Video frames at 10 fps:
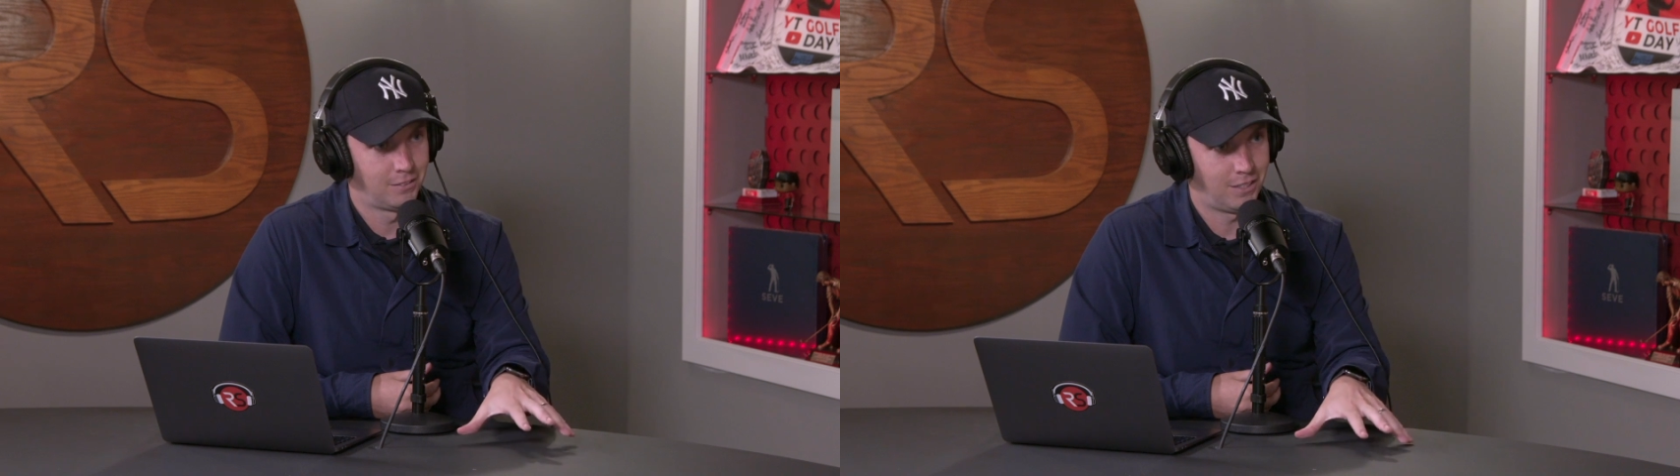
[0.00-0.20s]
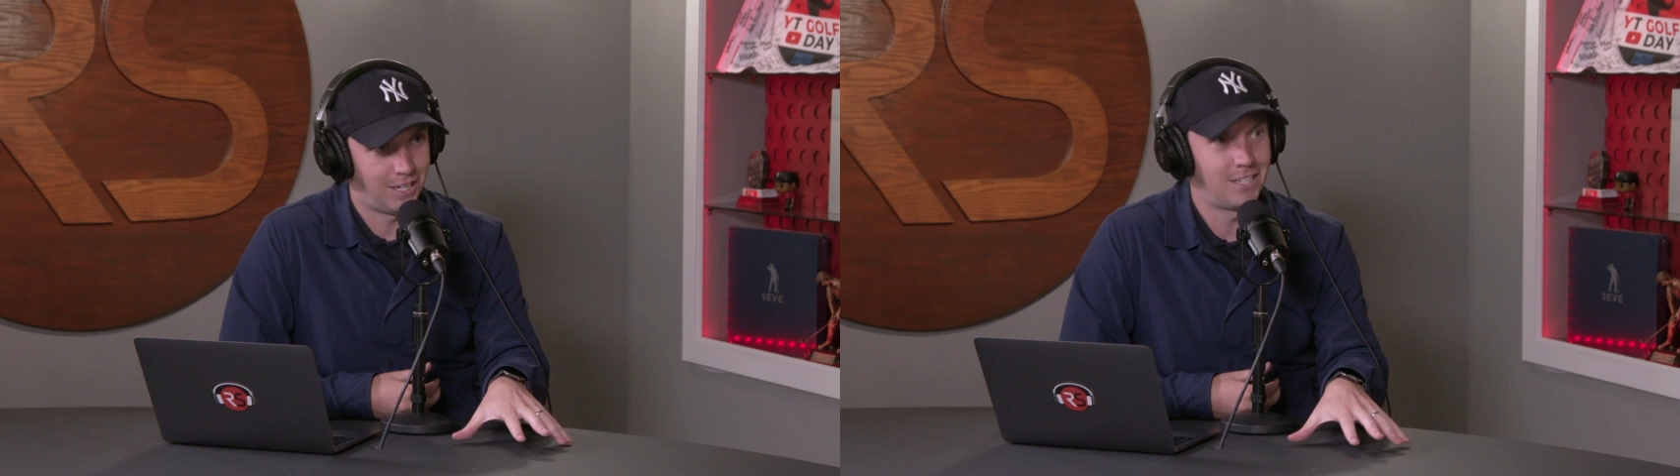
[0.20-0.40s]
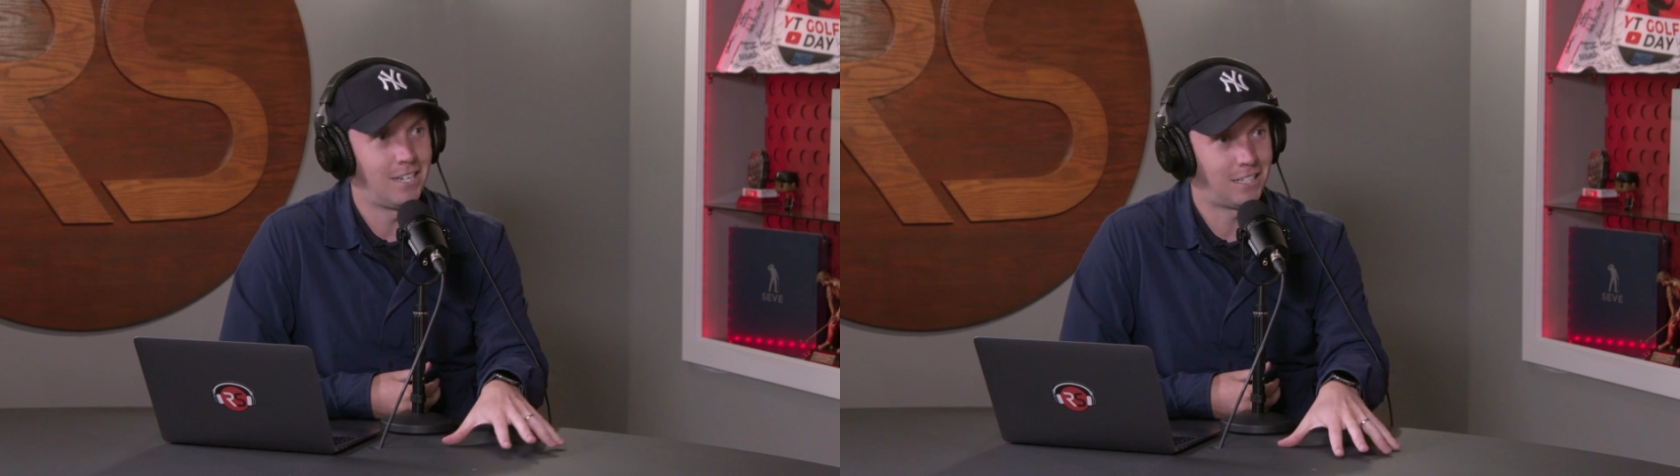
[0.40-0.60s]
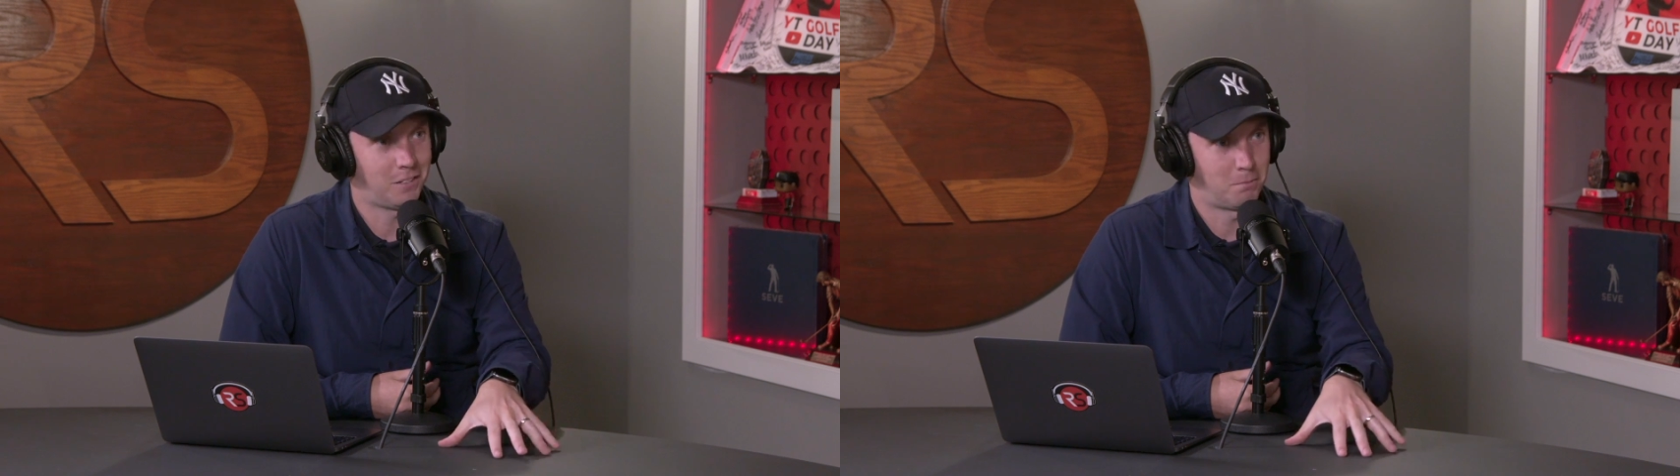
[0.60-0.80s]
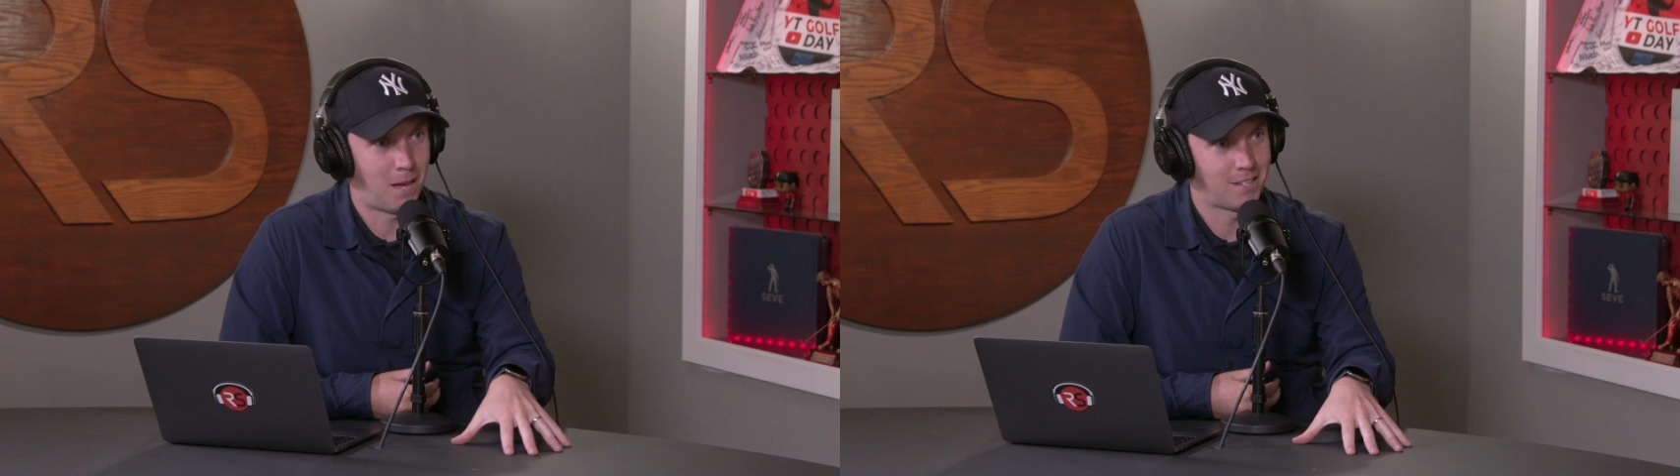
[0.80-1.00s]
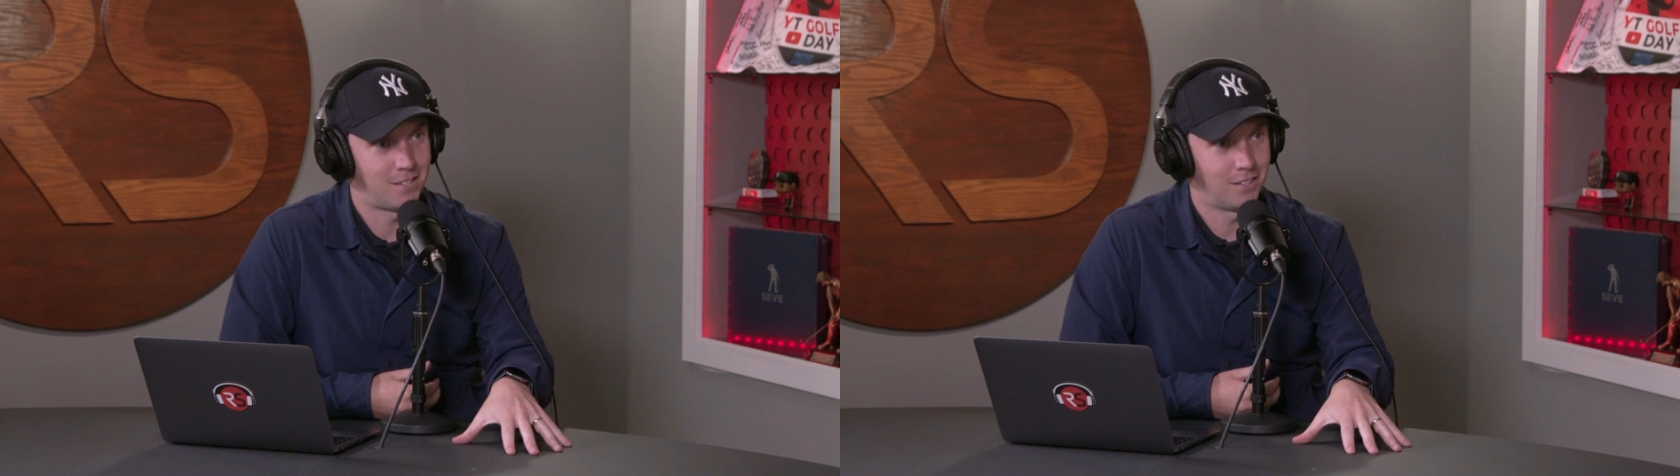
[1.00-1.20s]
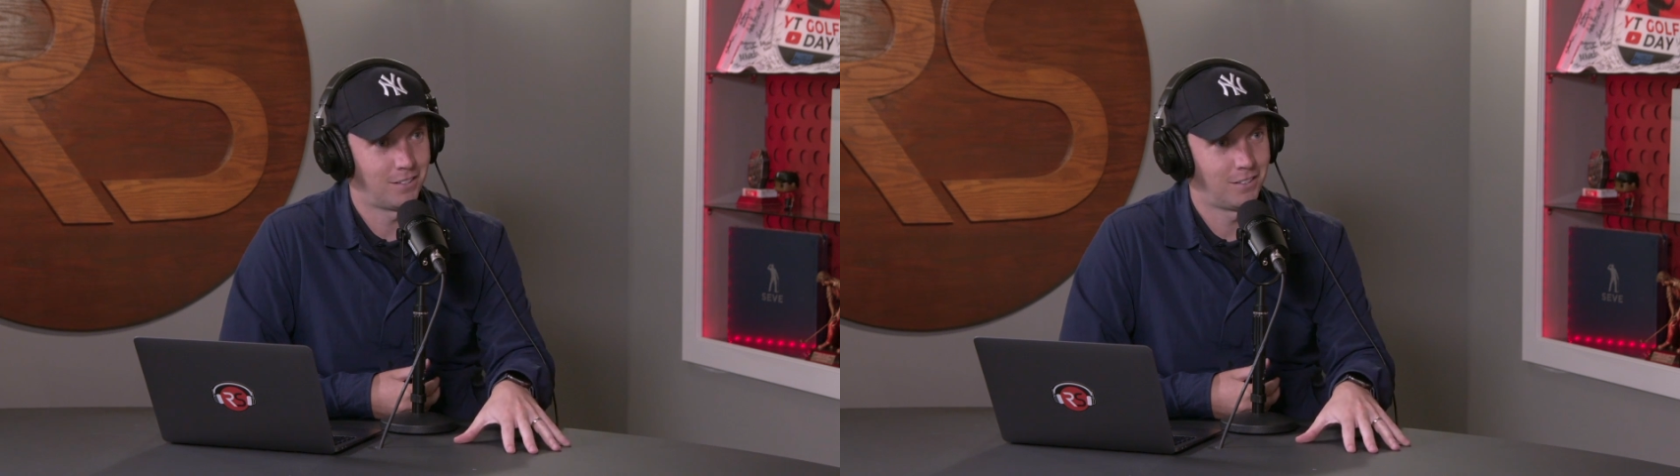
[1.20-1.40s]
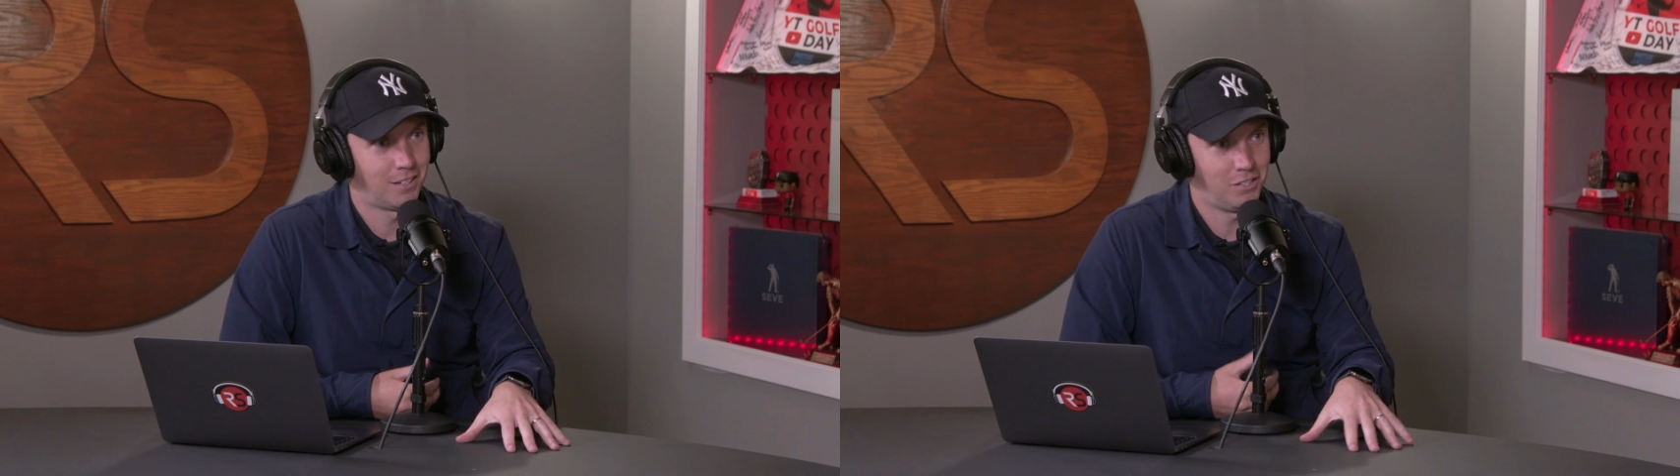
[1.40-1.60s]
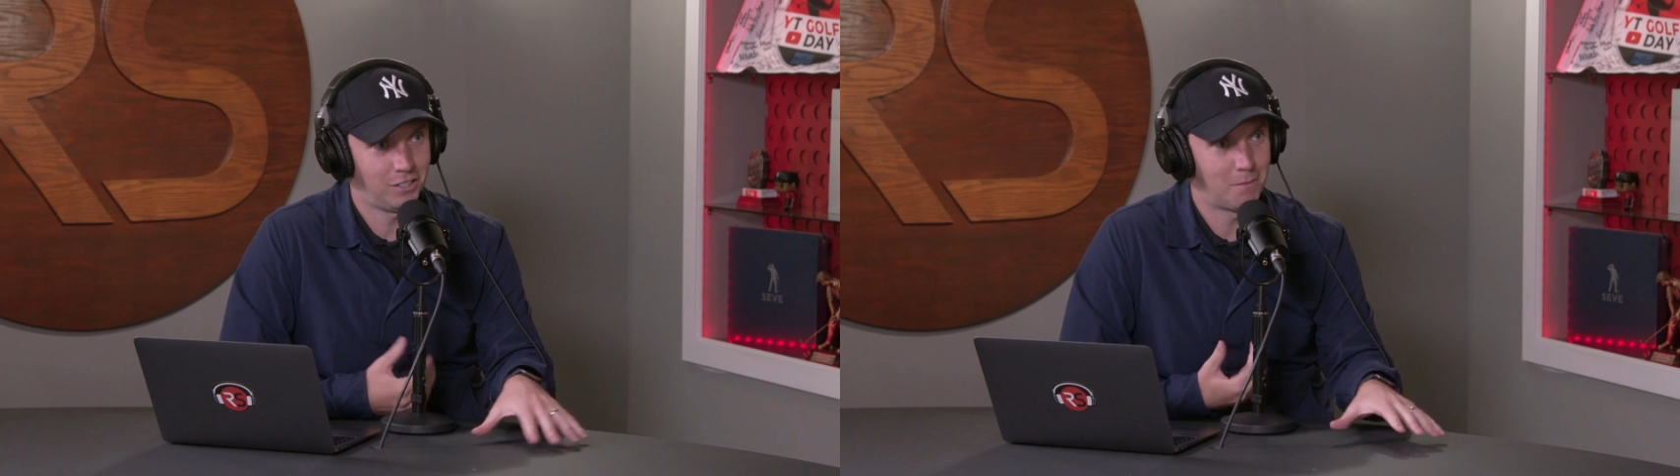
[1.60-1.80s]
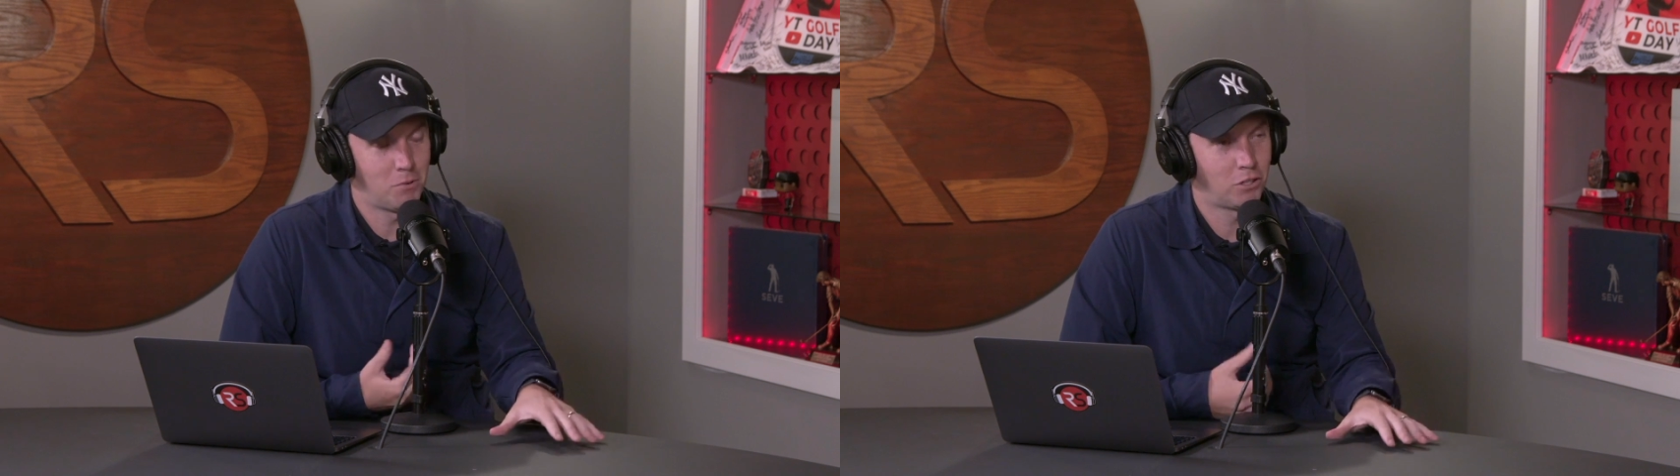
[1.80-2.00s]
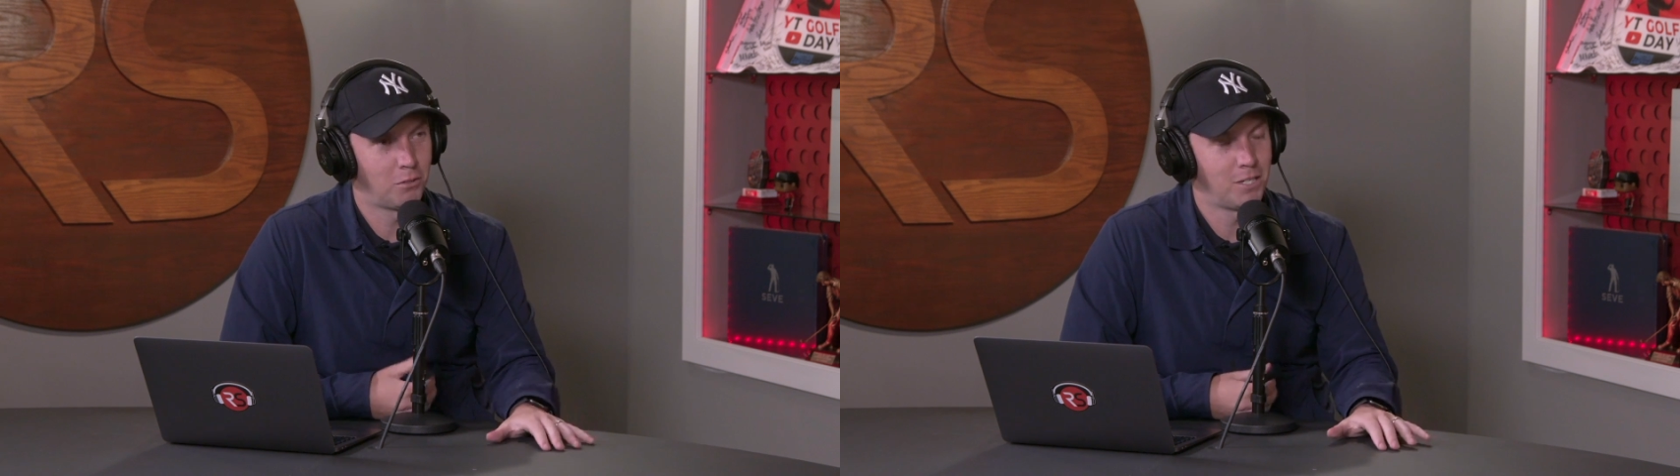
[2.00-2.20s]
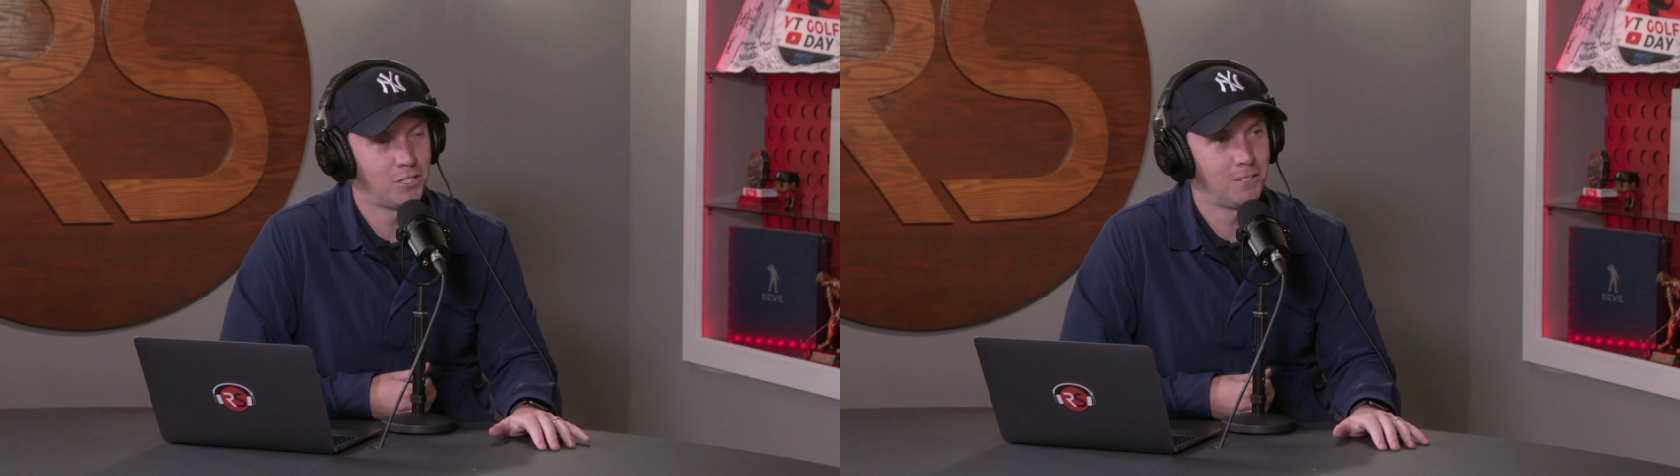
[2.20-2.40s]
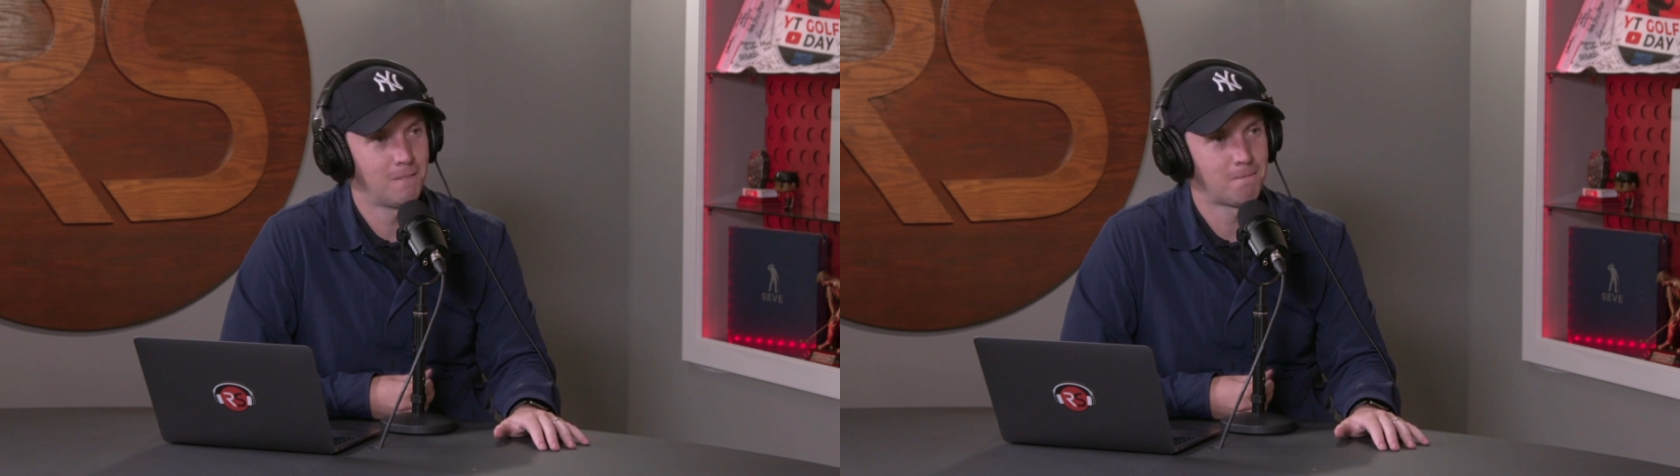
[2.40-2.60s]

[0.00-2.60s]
they hit the Nicholas better because you'll get more commission.